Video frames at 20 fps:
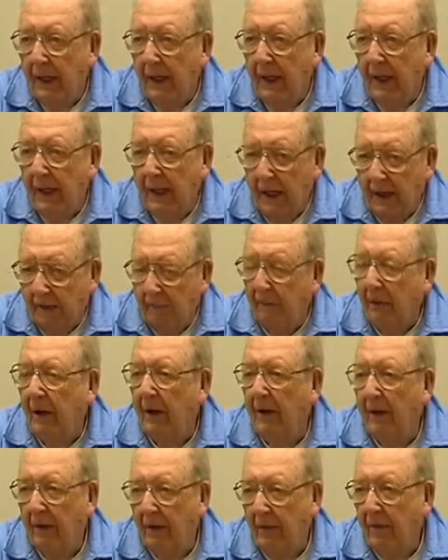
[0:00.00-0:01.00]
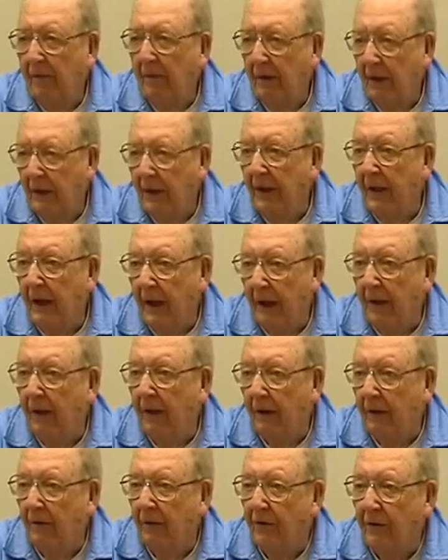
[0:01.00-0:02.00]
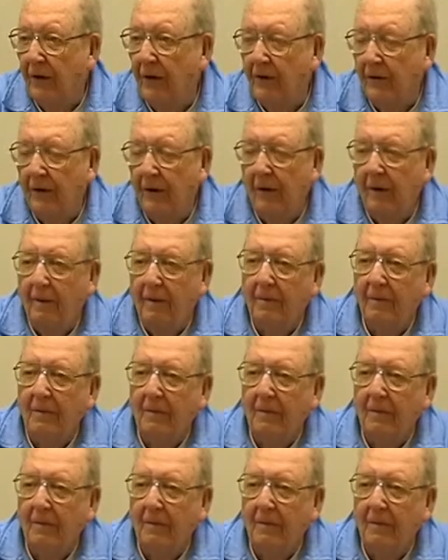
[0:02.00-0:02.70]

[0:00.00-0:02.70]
And I've been in Indiana ever since. Okay.